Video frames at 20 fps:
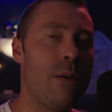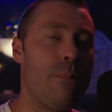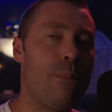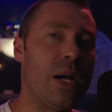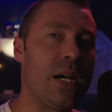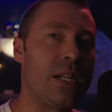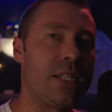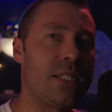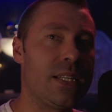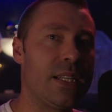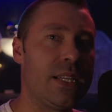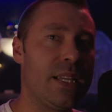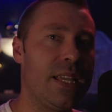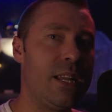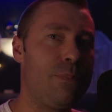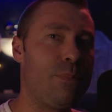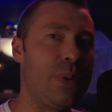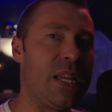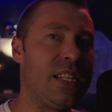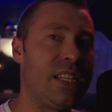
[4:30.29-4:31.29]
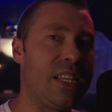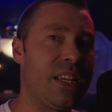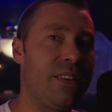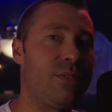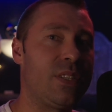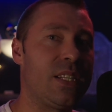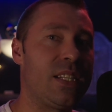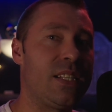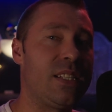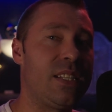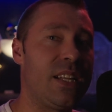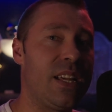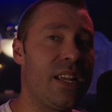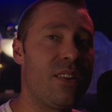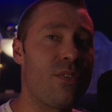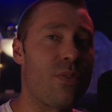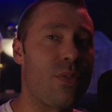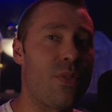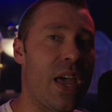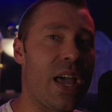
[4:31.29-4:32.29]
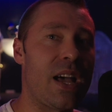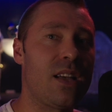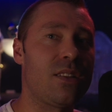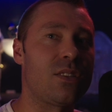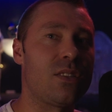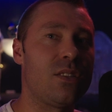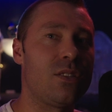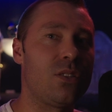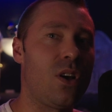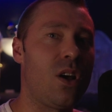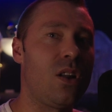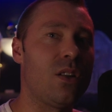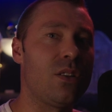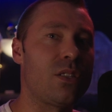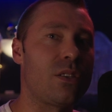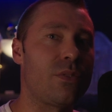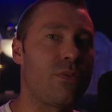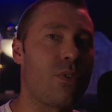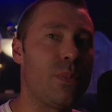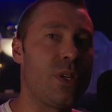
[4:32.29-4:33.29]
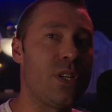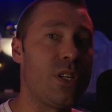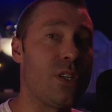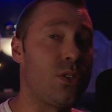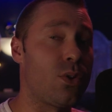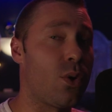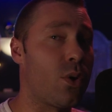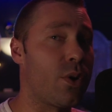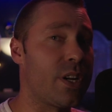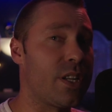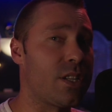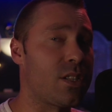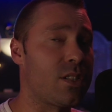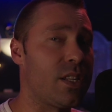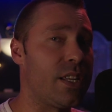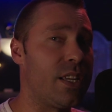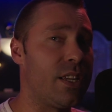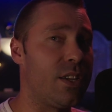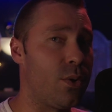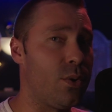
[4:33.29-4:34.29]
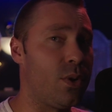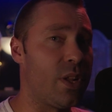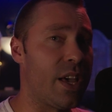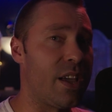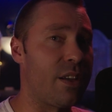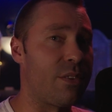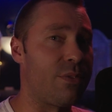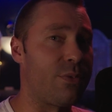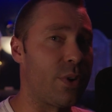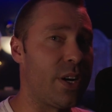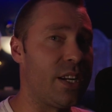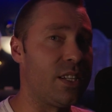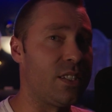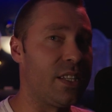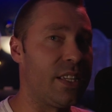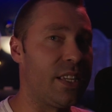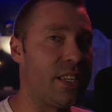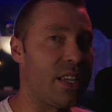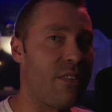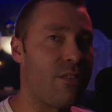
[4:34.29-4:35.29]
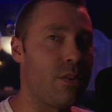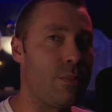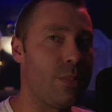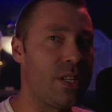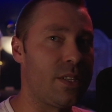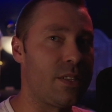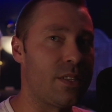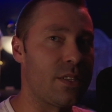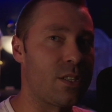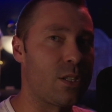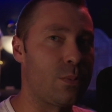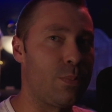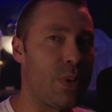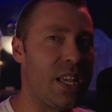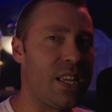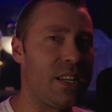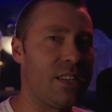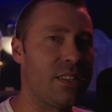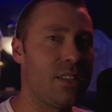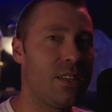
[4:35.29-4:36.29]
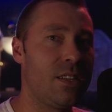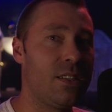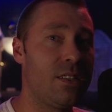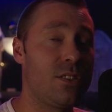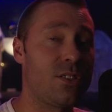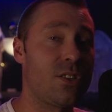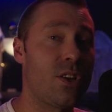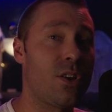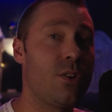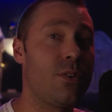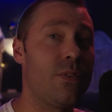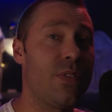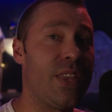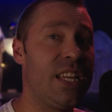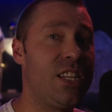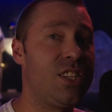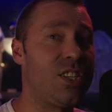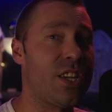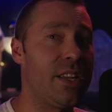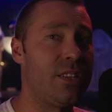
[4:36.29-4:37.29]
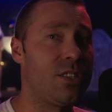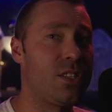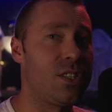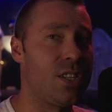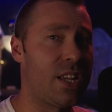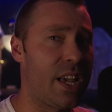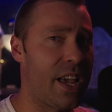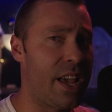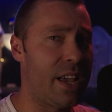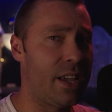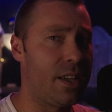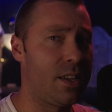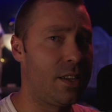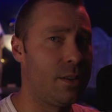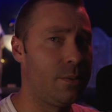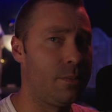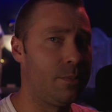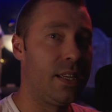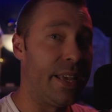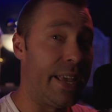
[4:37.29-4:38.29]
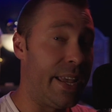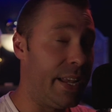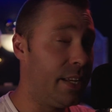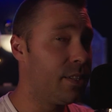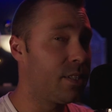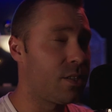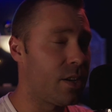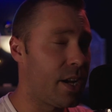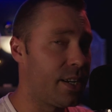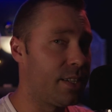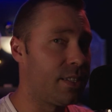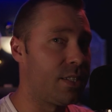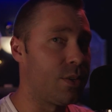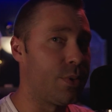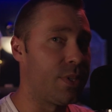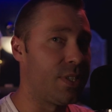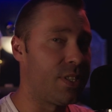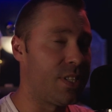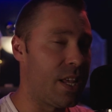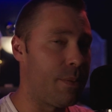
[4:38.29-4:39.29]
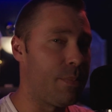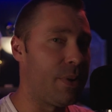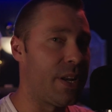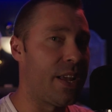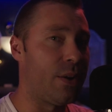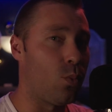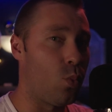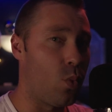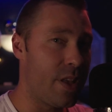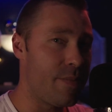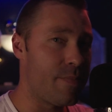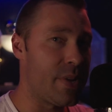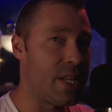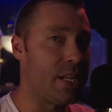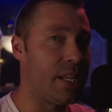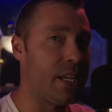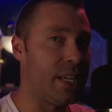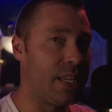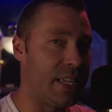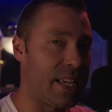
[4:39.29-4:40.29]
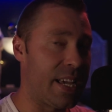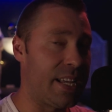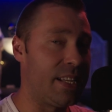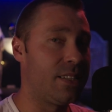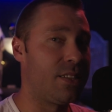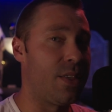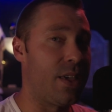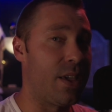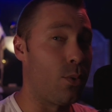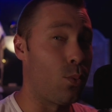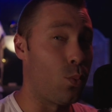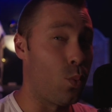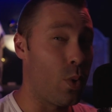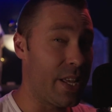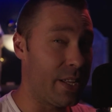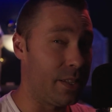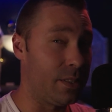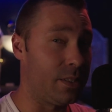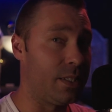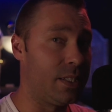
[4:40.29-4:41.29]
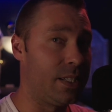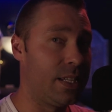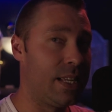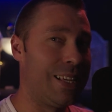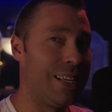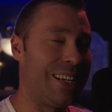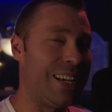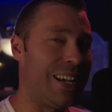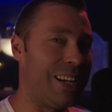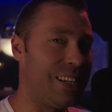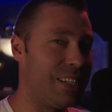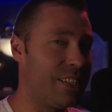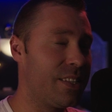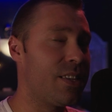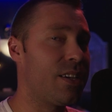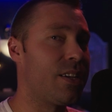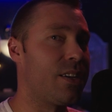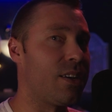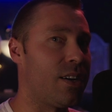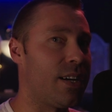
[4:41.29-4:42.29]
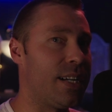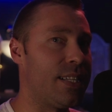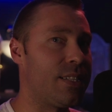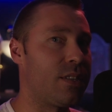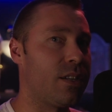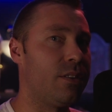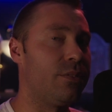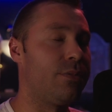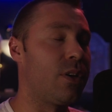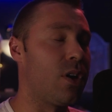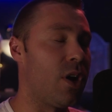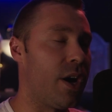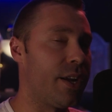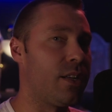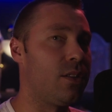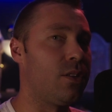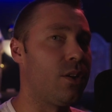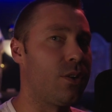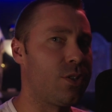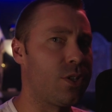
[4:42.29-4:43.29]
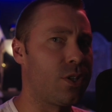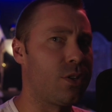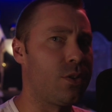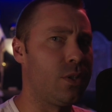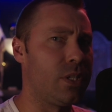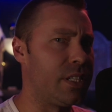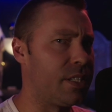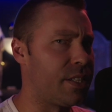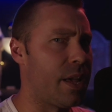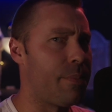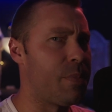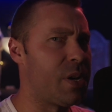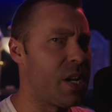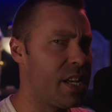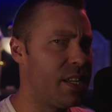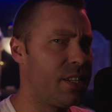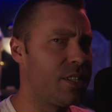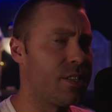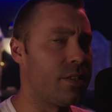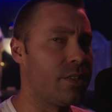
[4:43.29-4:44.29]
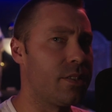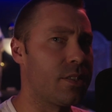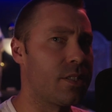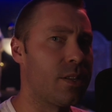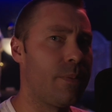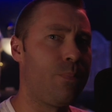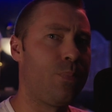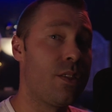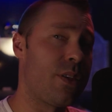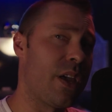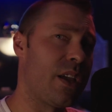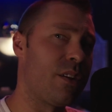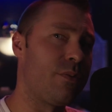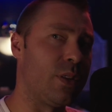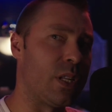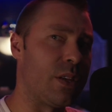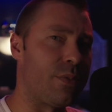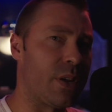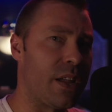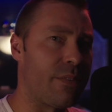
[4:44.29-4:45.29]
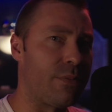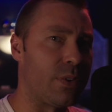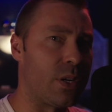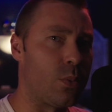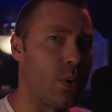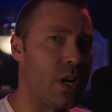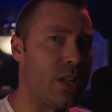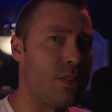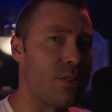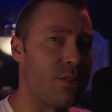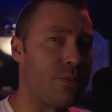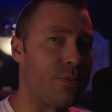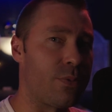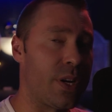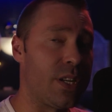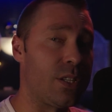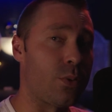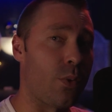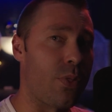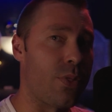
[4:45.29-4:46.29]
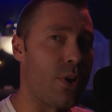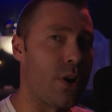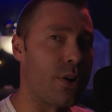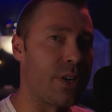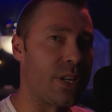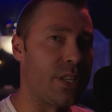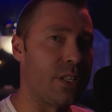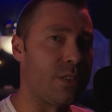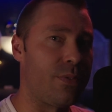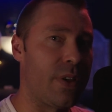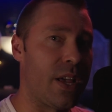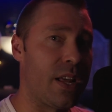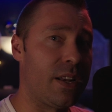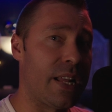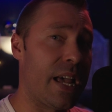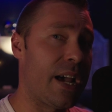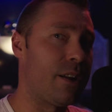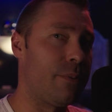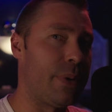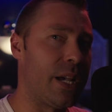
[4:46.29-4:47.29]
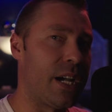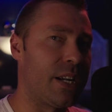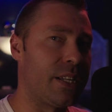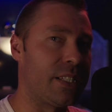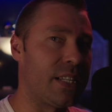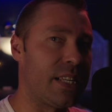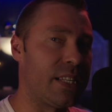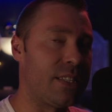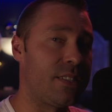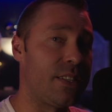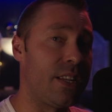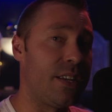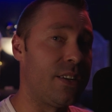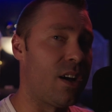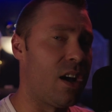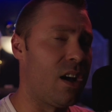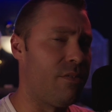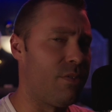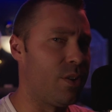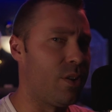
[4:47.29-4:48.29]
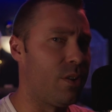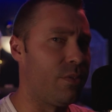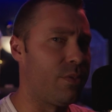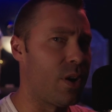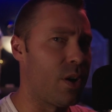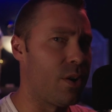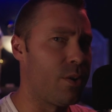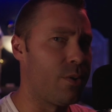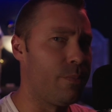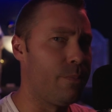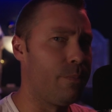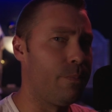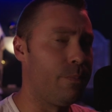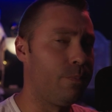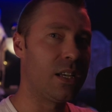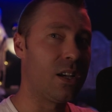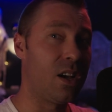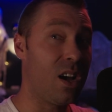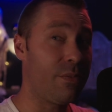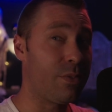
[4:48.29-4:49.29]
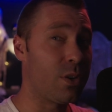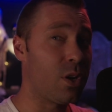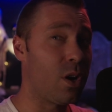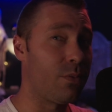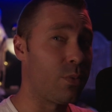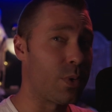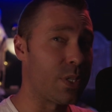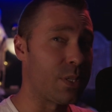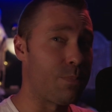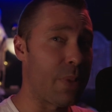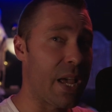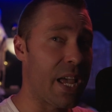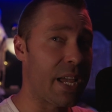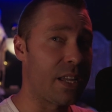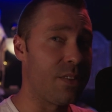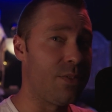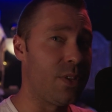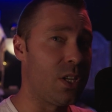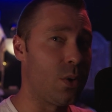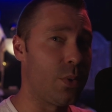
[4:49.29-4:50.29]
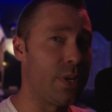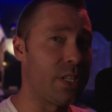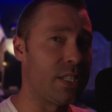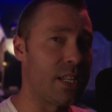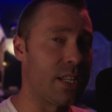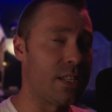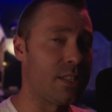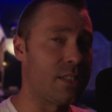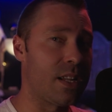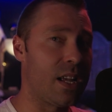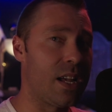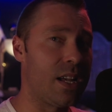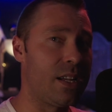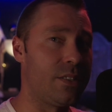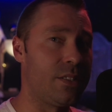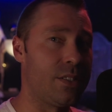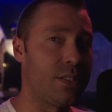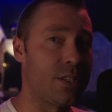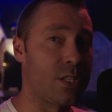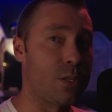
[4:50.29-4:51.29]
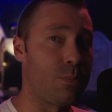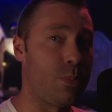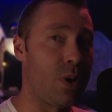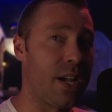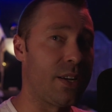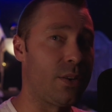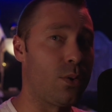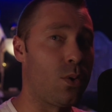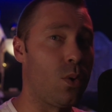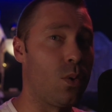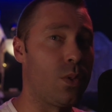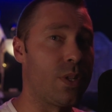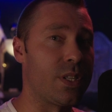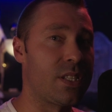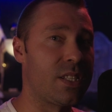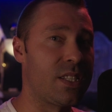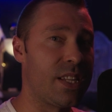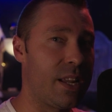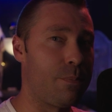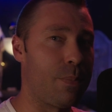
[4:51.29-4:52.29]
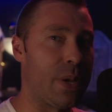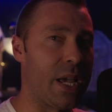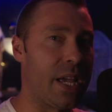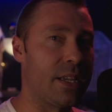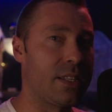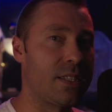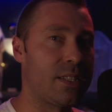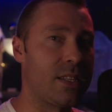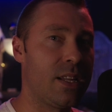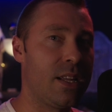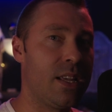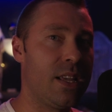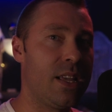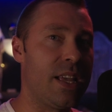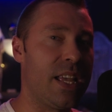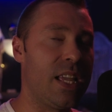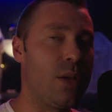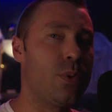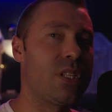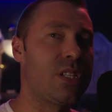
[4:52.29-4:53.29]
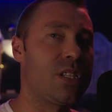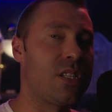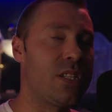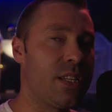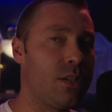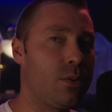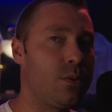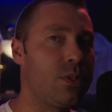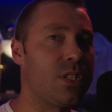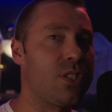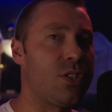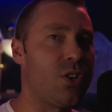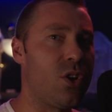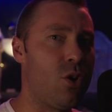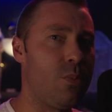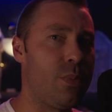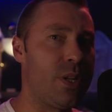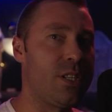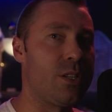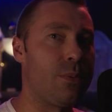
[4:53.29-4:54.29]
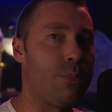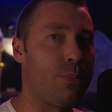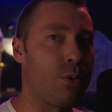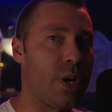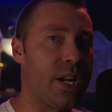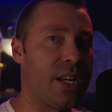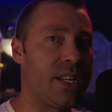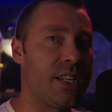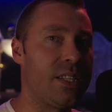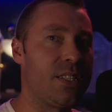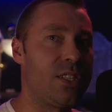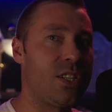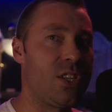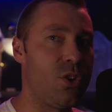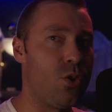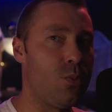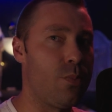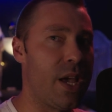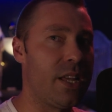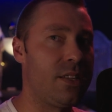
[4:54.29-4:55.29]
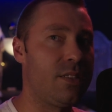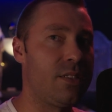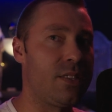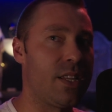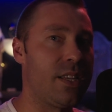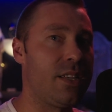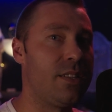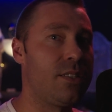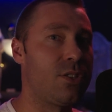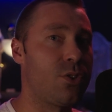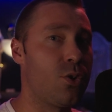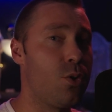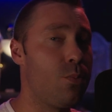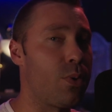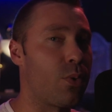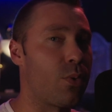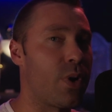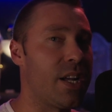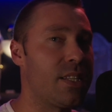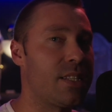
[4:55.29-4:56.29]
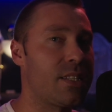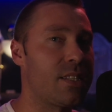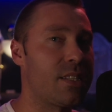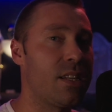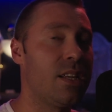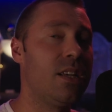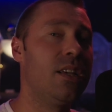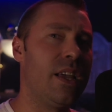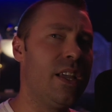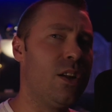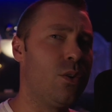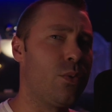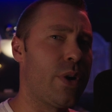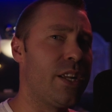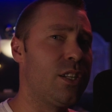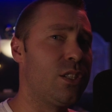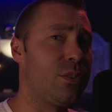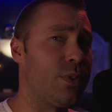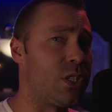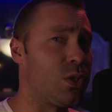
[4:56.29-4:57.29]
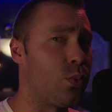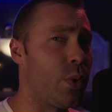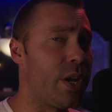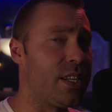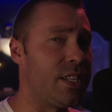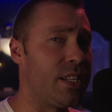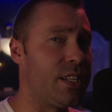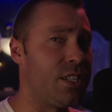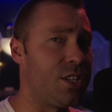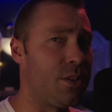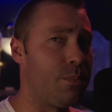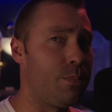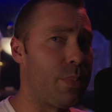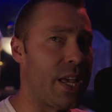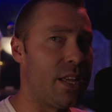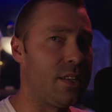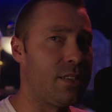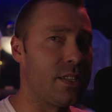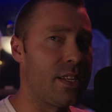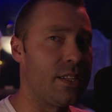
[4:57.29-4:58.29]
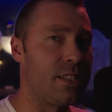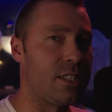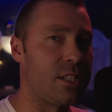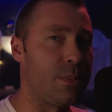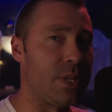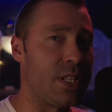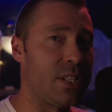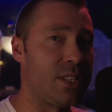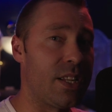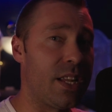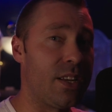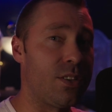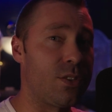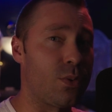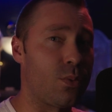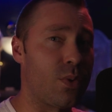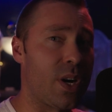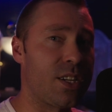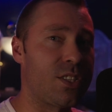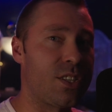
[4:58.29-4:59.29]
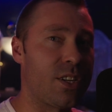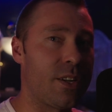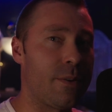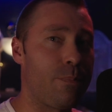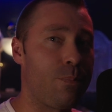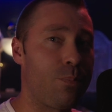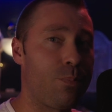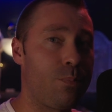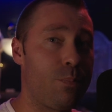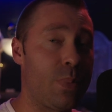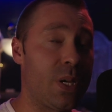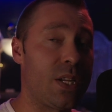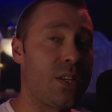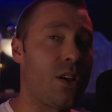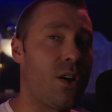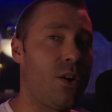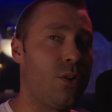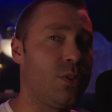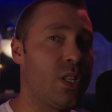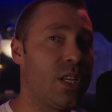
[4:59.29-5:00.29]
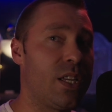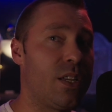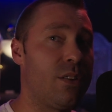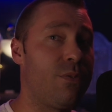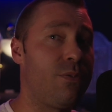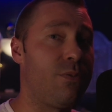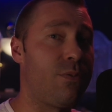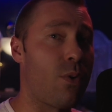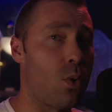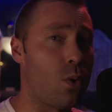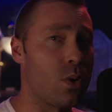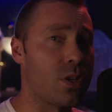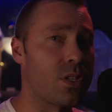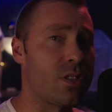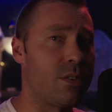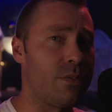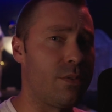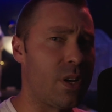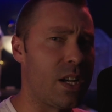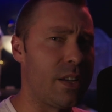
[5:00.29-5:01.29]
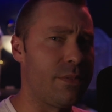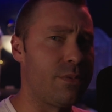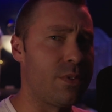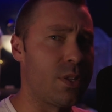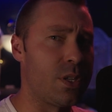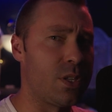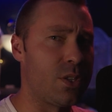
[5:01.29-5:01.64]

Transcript: but he had been gifted $10,000 from a notoriously gulag-friendly government to spend, so he changed tack. He decided to inseminate women against their will, under the guise of gynecological examinations. Thankfully for everyone, the French authorities found out about it and sent Ivanov home. Ivanov was back in the USSR, and despite all the setbacks, he was still determined to breed his Humanzee super race. He arranged for 20 chimpanzees to be sent to Russia, but only four survived the